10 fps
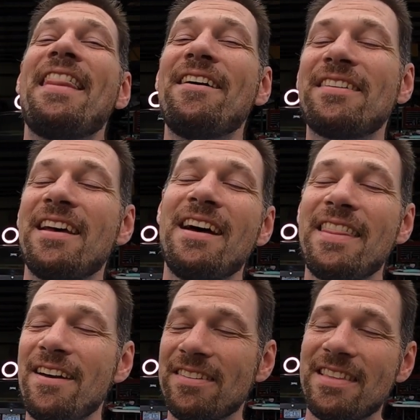That was uh,
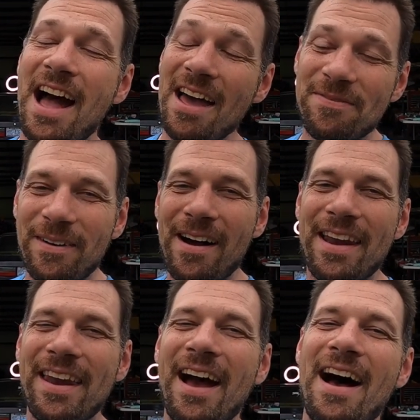that was not
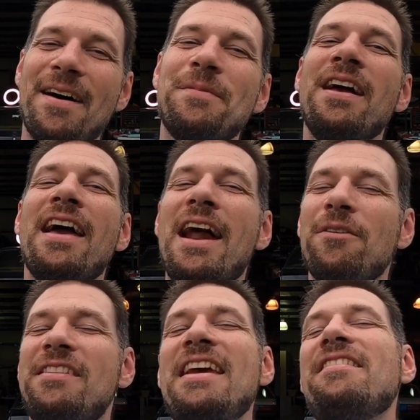fun. Um, and I
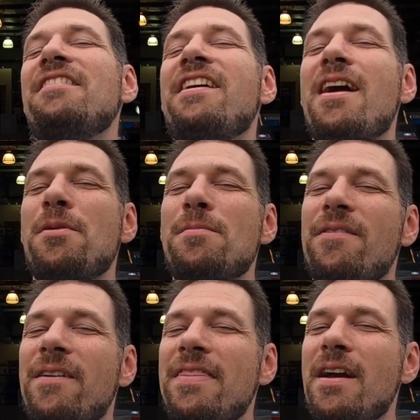was teasing Jeremy, my
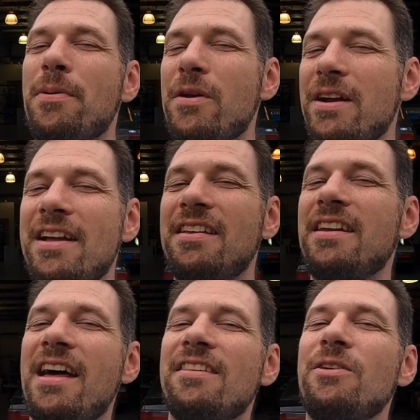friend there,
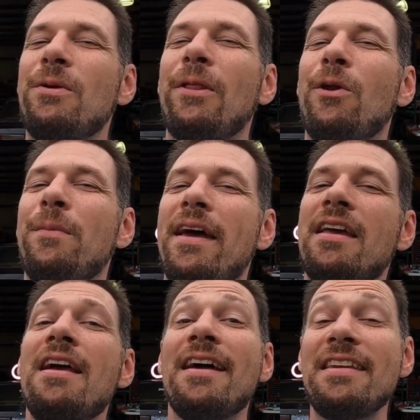Pony1992, a little bit.
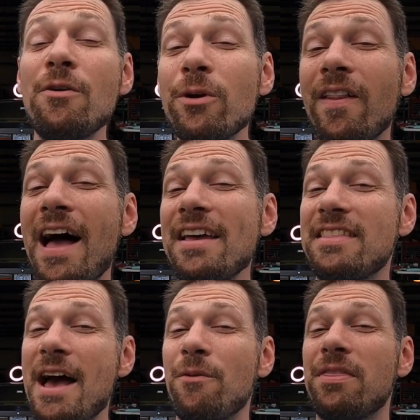Didn't realize
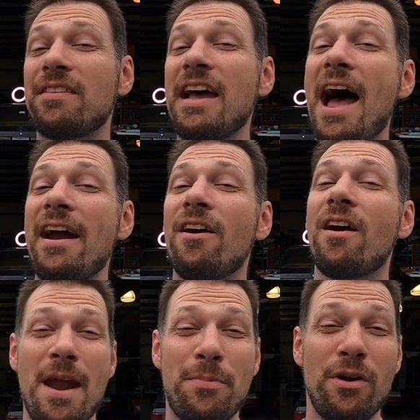that with the tire
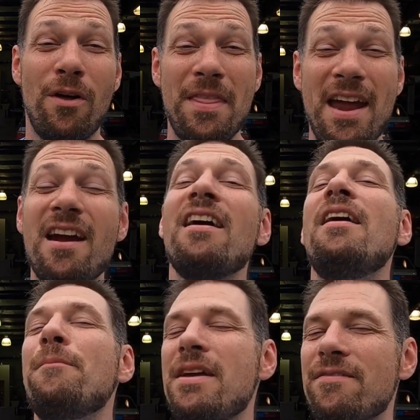that I put on there
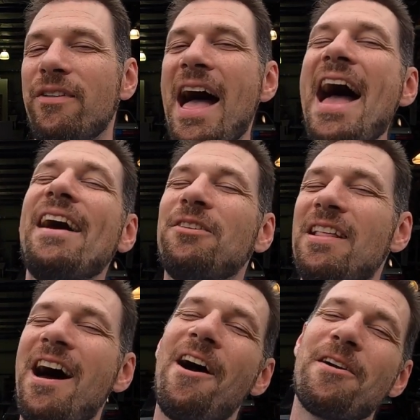being flat, it was a
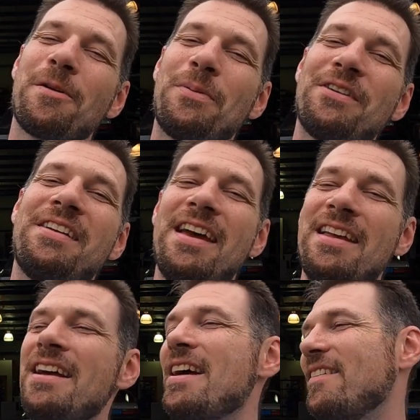lot harder to push in.
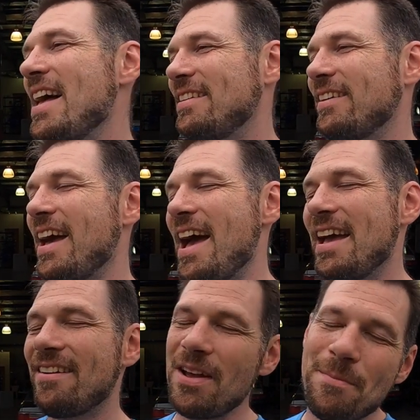That's
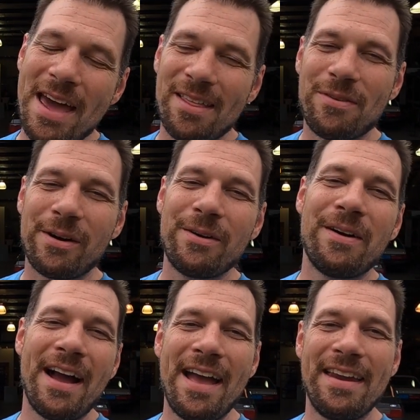okay. We made it through
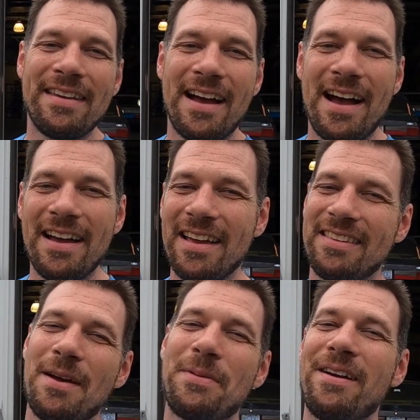and uh,
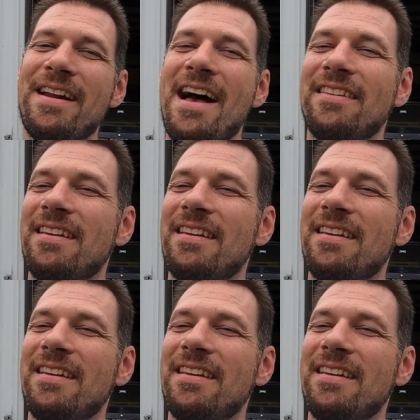it's up here now.